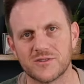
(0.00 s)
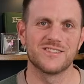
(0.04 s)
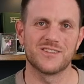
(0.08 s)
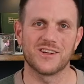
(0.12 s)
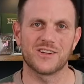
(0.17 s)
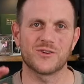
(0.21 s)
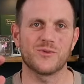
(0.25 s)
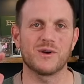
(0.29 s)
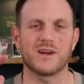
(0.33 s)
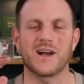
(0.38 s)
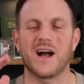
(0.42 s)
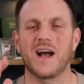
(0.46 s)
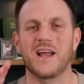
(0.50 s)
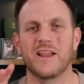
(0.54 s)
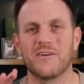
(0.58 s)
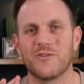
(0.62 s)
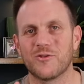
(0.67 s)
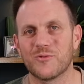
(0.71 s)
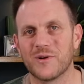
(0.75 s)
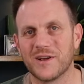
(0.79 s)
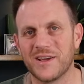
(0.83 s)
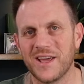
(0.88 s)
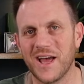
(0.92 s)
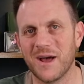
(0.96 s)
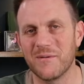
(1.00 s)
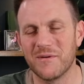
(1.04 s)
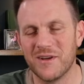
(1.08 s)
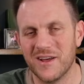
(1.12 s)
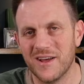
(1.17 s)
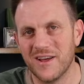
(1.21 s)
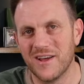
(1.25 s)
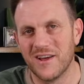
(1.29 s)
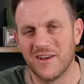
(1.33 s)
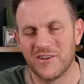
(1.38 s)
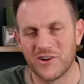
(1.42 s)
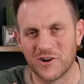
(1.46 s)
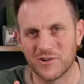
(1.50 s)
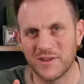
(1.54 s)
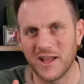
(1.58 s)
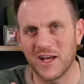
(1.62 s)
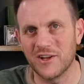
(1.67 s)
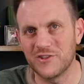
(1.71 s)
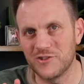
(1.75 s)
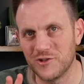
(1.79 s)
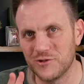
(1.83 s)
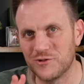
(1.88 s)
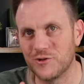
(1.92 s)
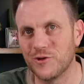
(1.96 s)
So a quick high-level recap, you're allowed
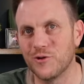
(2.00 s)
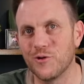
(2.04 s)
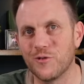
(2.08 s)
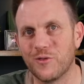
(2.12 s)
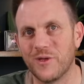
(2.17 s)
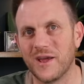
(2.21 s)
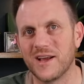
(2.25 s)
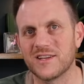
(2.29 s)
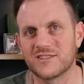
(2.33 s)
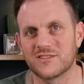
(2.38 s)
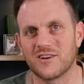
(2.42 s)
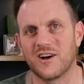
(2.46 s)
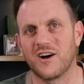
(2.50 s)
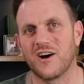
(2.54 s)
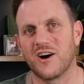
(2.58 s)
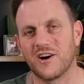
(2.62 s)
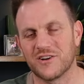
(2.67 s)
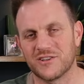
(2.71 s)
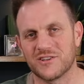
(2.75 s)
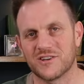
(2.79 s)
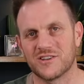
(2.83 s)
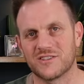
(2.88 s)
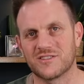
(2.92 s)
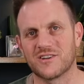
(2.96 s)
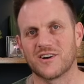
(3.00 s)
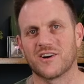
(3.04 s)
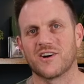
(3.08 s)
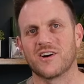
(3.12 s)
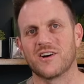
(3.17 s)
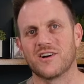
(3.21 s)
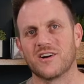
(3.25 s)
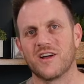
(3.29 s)
to do 2 things on your turn,